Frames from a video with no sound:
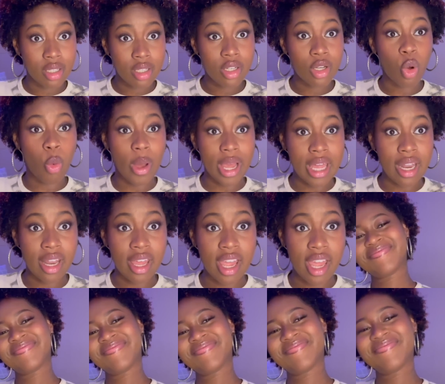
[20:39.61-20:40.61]

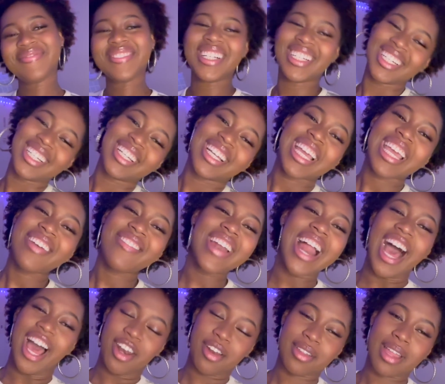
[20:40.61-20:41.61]
Quickly. Even
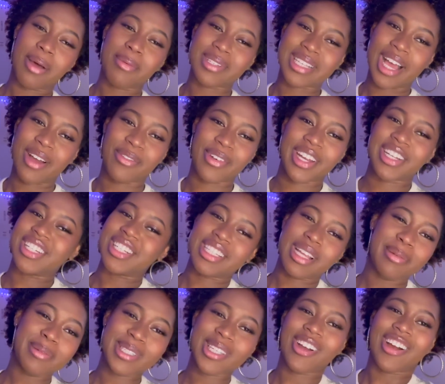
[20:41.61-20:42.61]
I know that was outrageous.
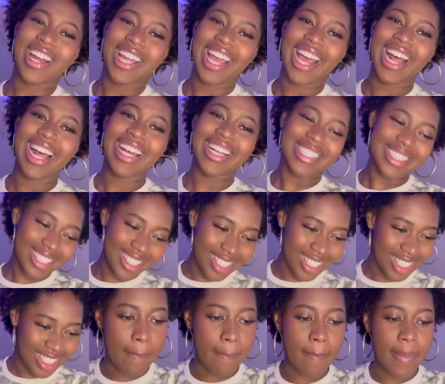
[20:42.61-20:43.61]
I'm sorry, guys.
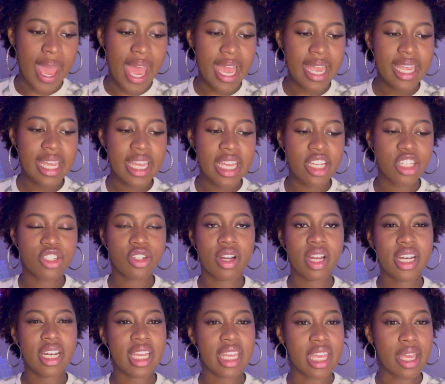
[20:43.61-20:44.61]
Maggie is
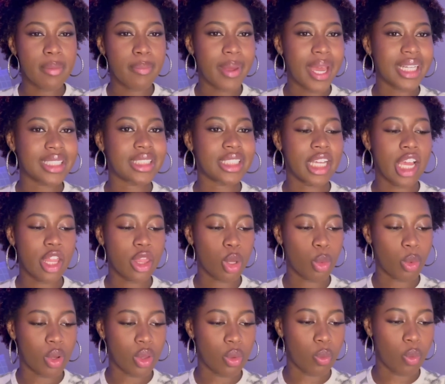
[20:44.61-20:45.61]
trying to get back together
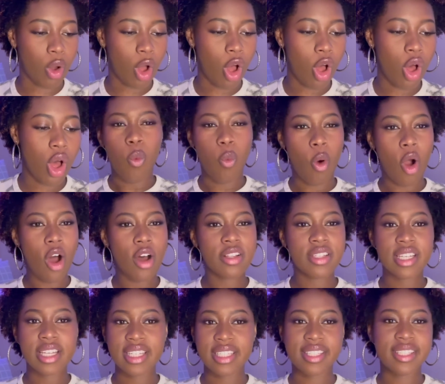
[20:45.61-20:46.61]
with Walt. Walt
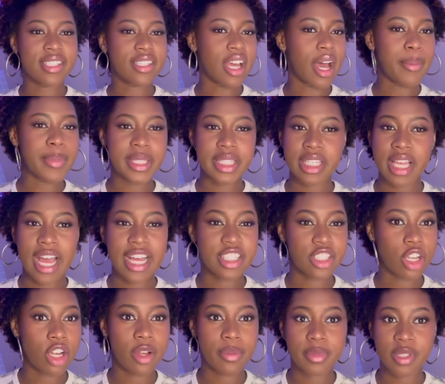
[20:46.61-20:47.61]
has come to
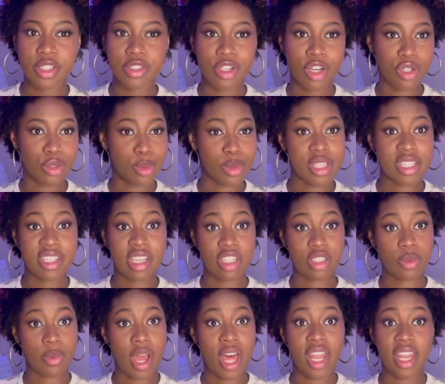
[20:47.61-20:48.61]
terms with his
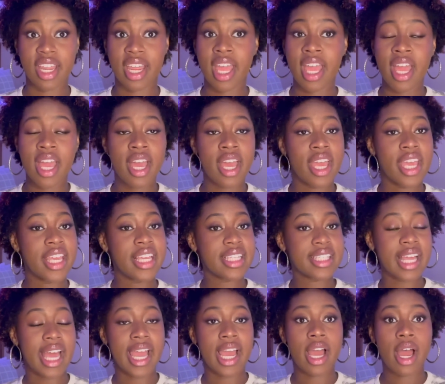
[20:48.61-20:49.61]
sexuality. He's
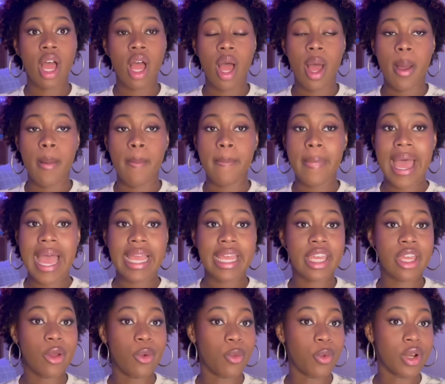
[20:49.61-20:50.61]
like,
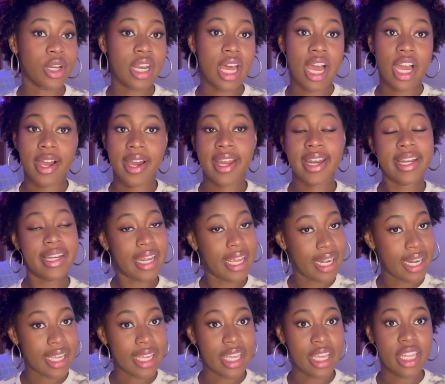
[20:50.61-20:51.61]
Maggie, we're not gonna date
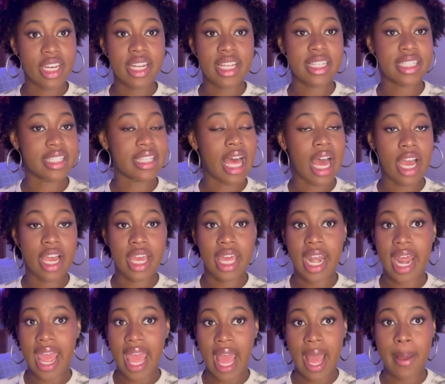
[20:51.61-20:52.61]
again. It's not gonna
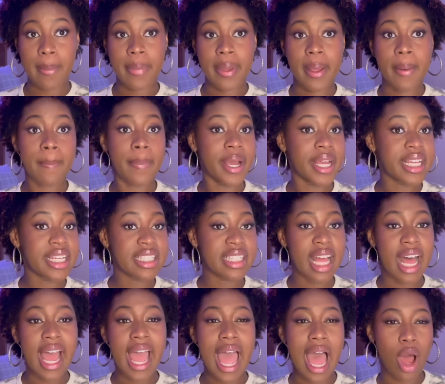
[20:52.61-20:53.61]
happen. But he's
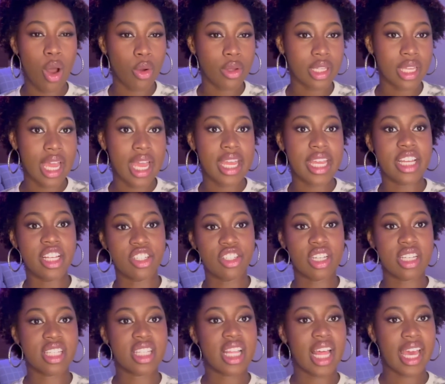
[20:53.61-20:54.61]
not out yet. He's
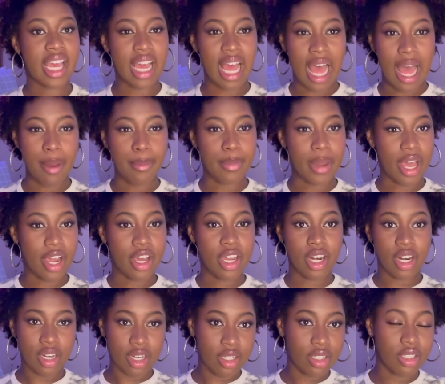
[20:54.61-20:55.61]
just like, I'm not
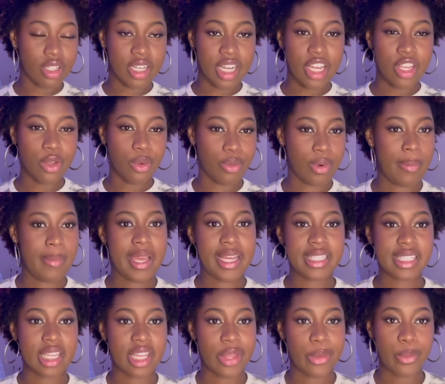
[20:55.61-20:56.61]
gonna look at you
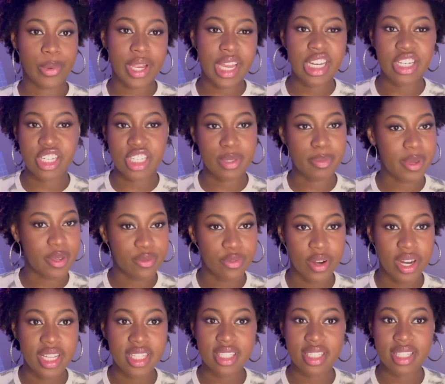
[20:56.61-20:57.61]
romantically. We can just be
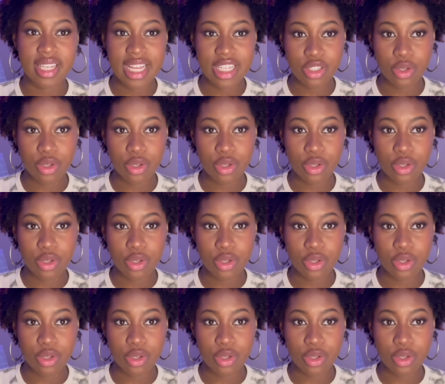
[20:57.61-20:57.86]
friends, and that's